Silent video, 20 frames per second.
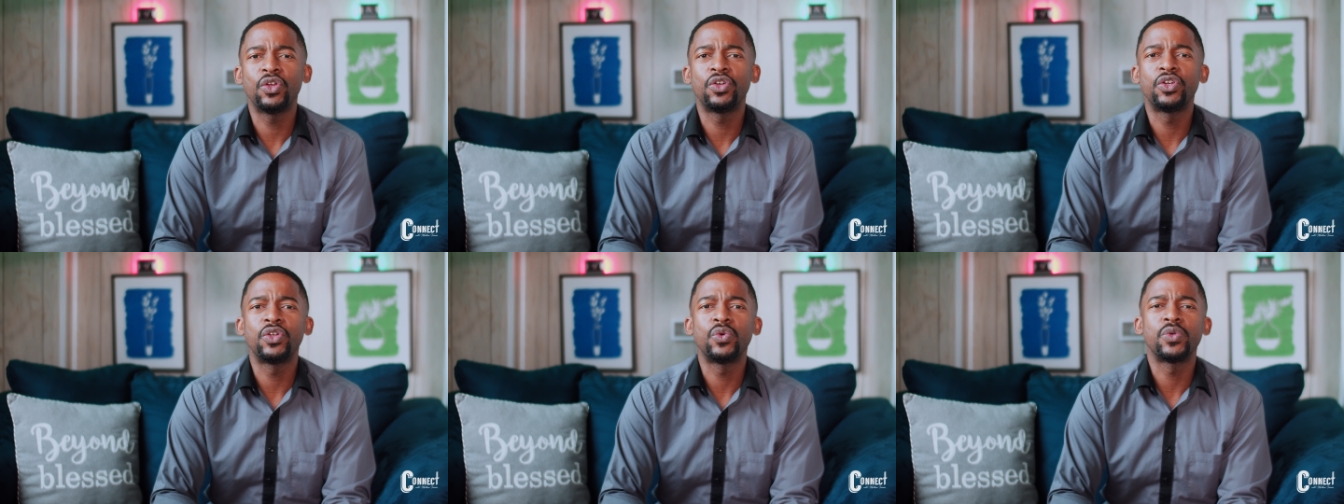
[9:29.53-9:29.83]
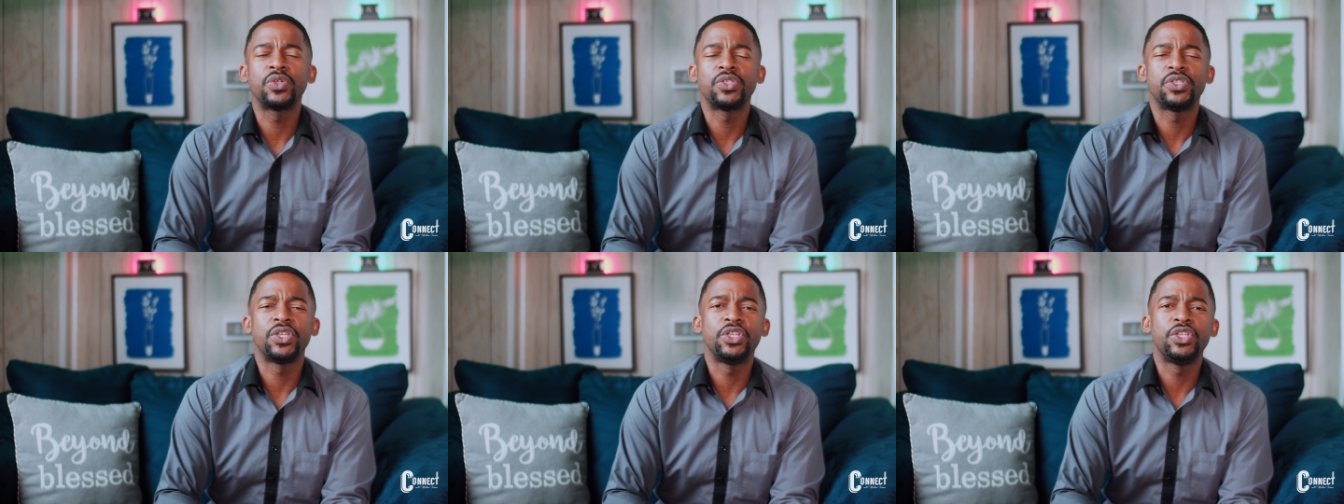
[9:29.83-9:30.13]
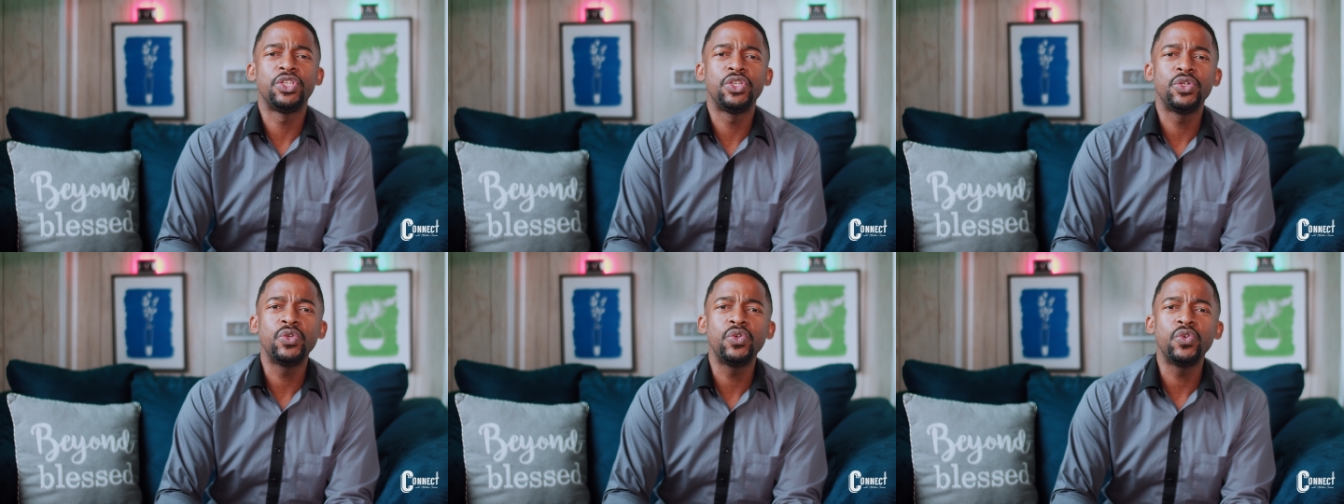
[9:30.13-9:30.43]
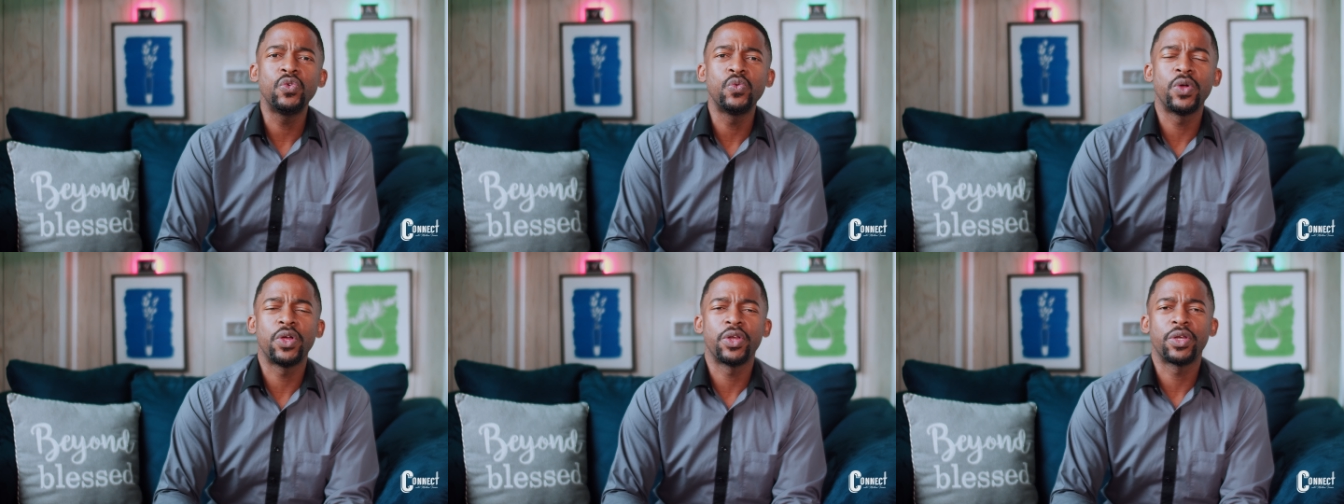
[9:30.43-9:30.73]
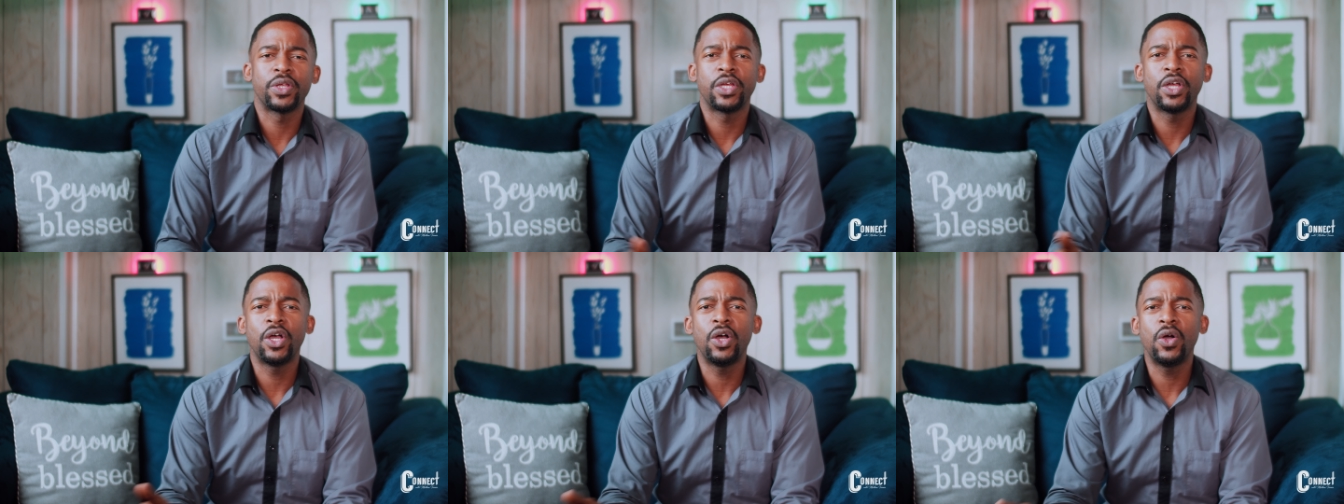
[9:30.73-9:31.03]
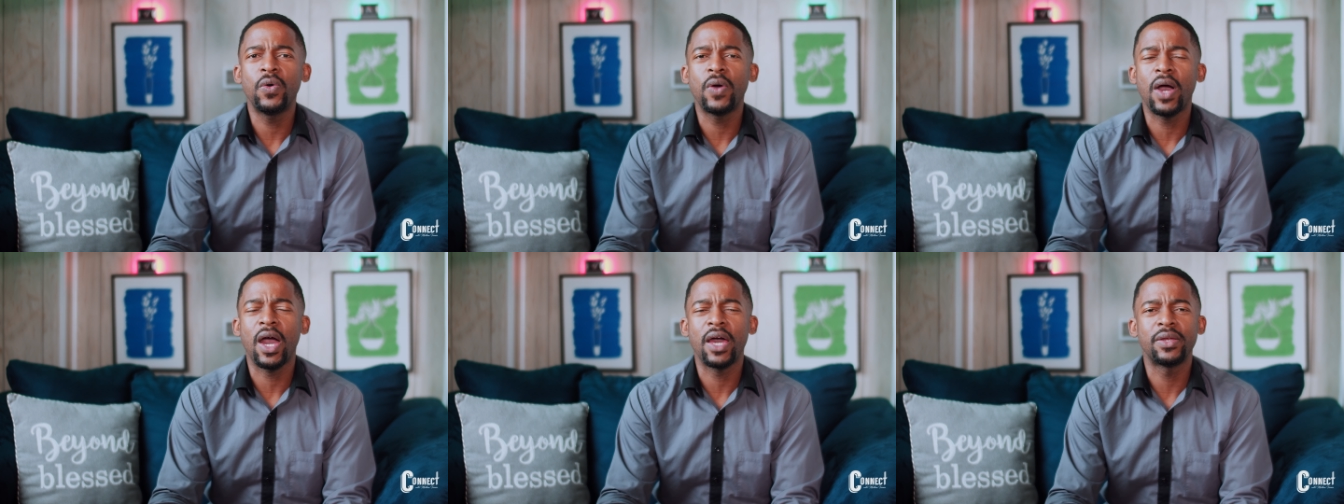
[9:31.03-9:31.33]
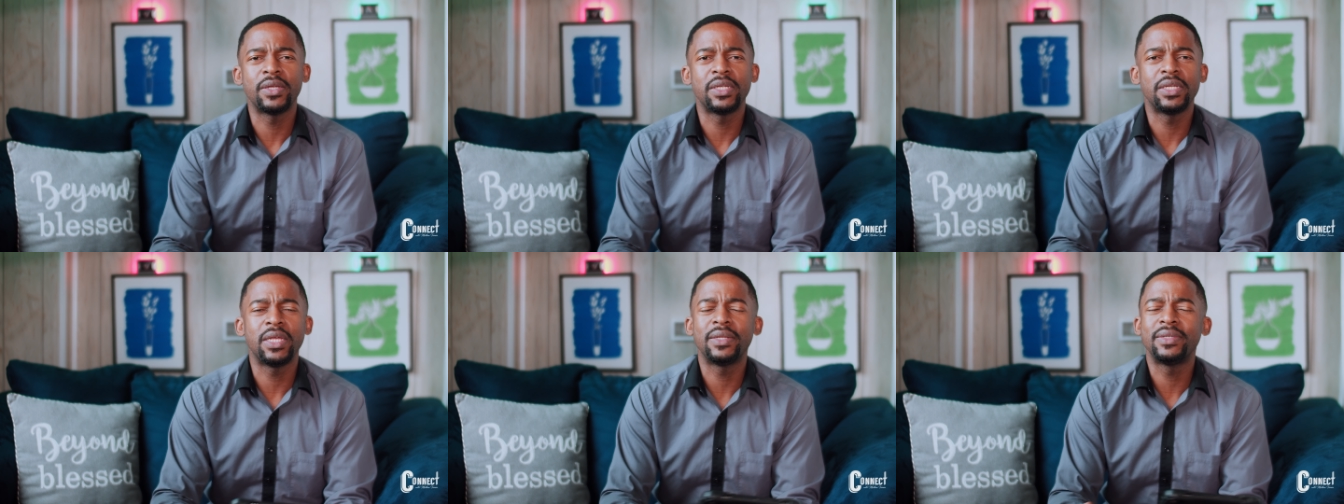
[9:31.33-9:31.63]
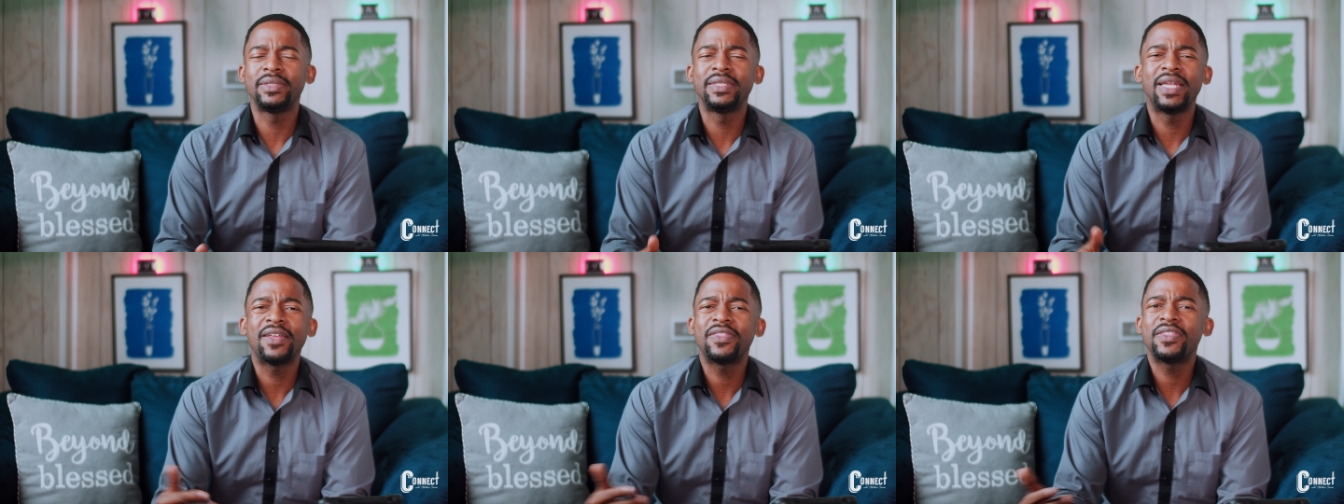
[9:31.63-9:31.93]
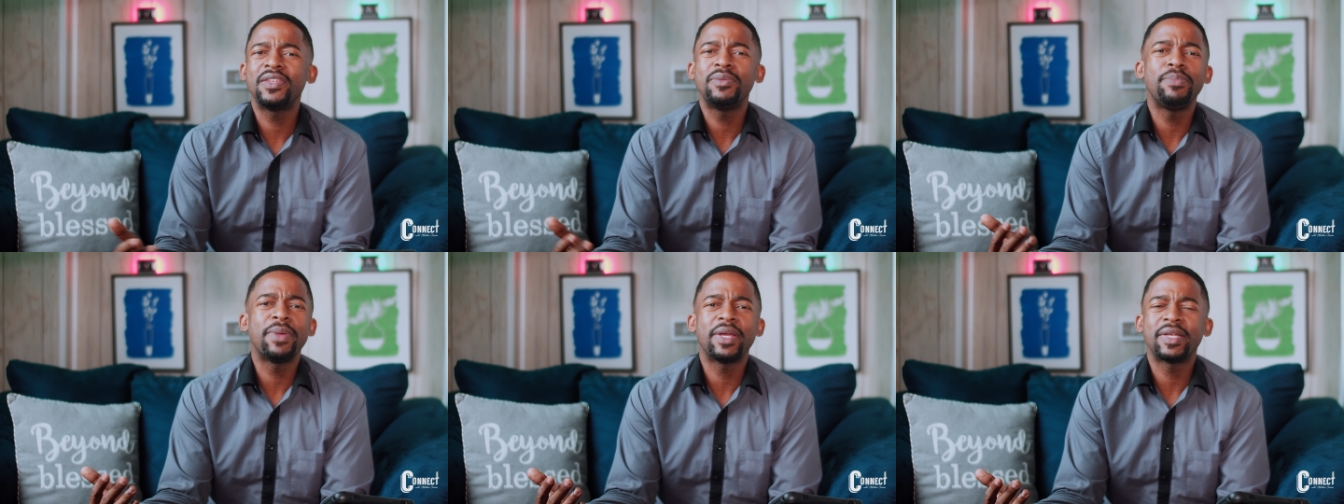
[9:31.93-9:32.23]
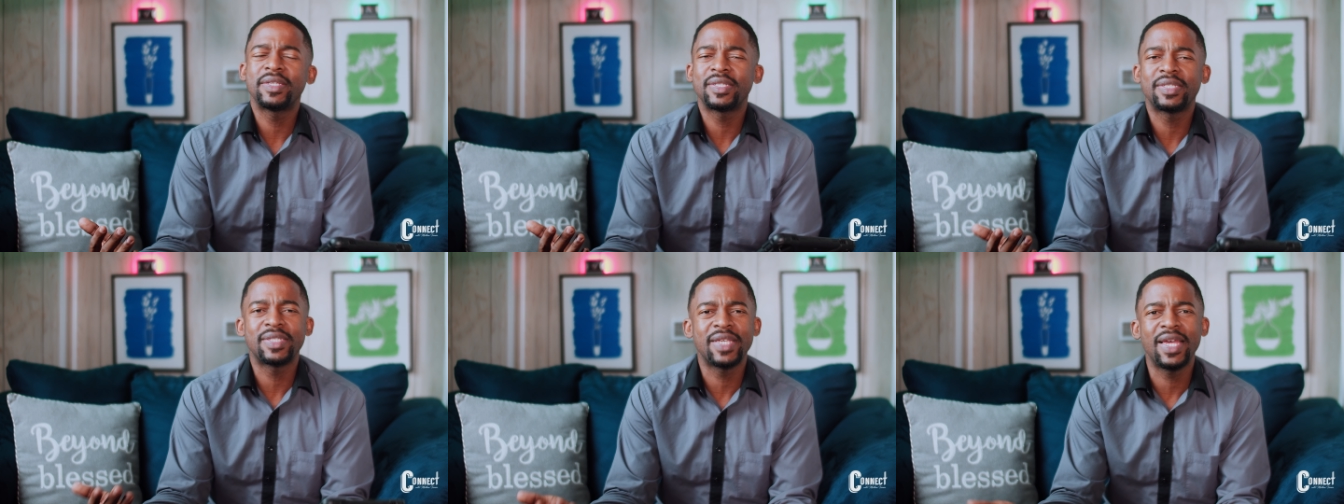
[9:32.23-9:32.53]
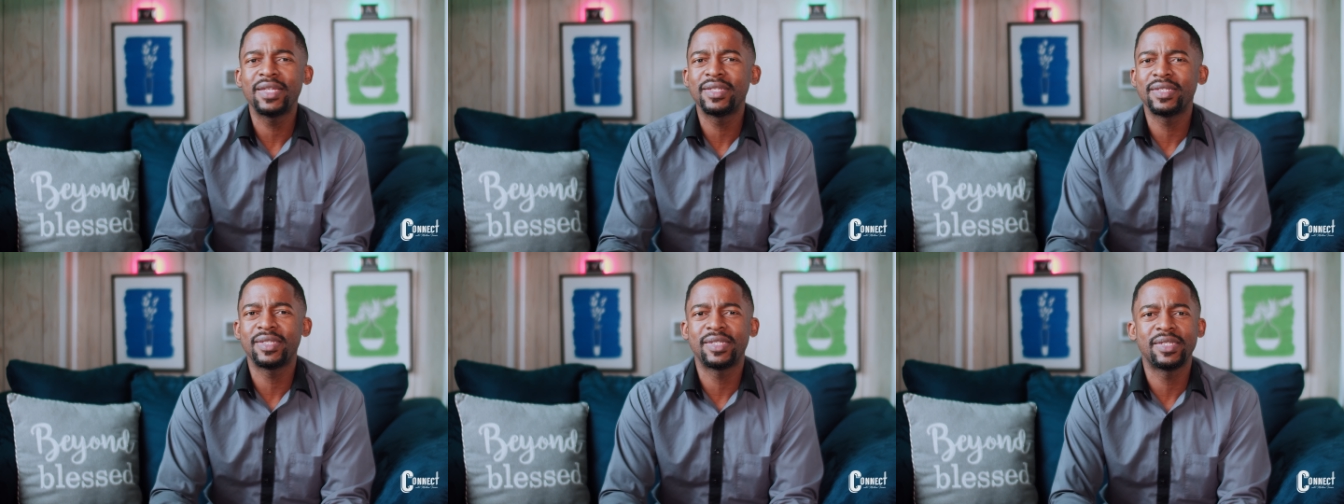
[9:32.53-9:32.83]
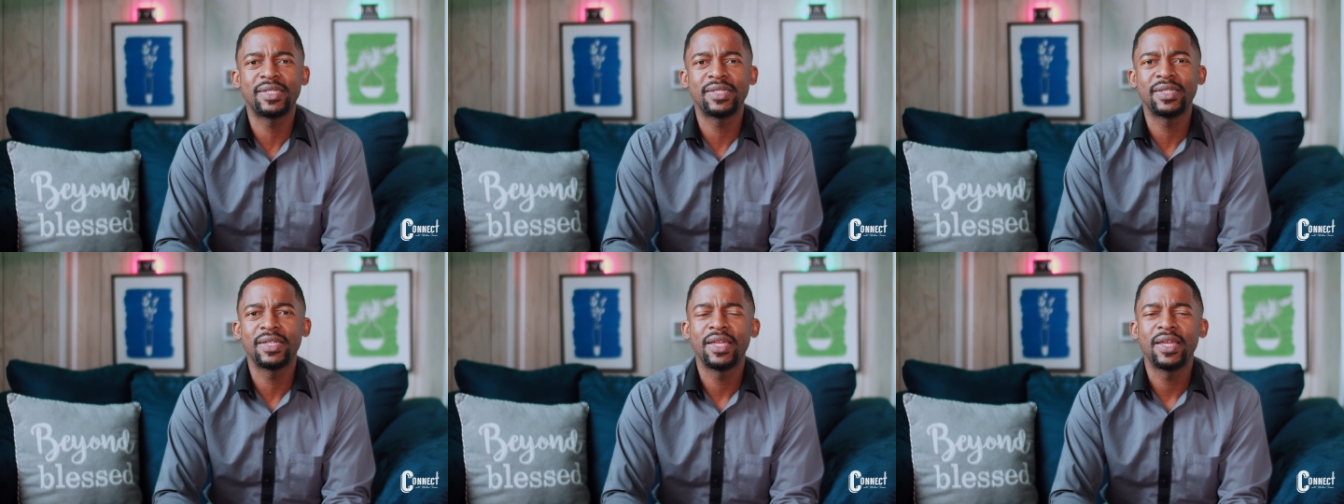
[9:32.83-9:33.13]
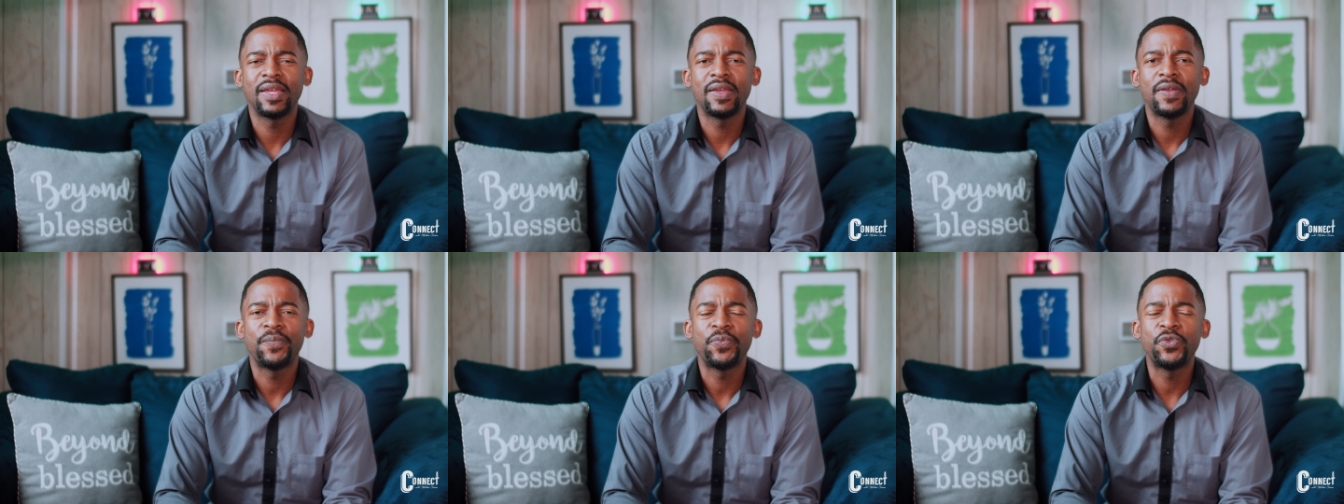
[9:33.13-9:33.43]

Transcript: you don't know what to do, where to go, how nothing makes sense.